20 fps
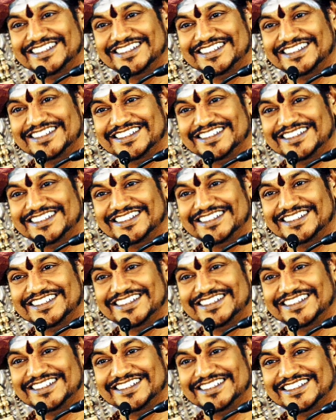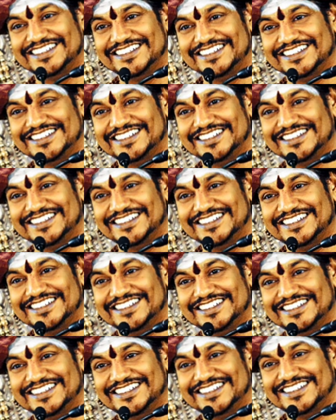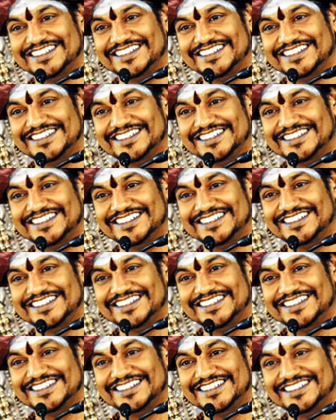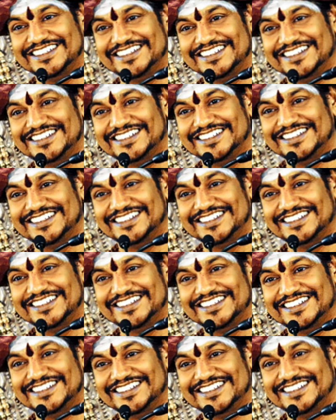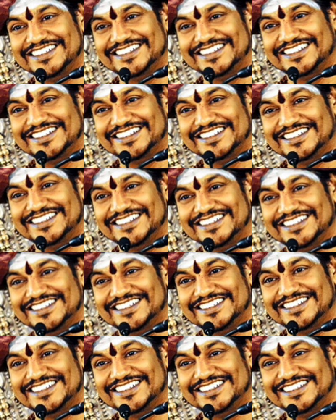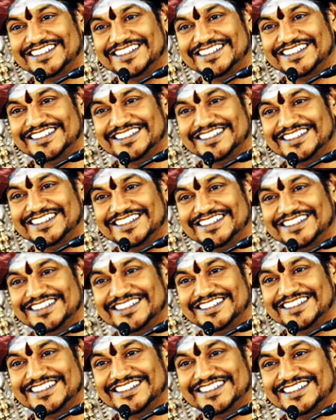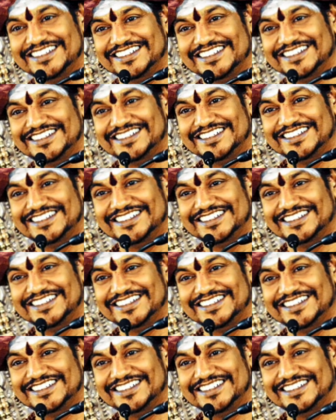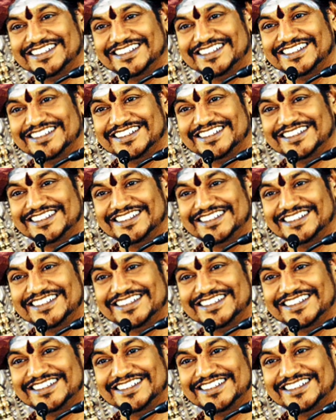The person shown says nothing.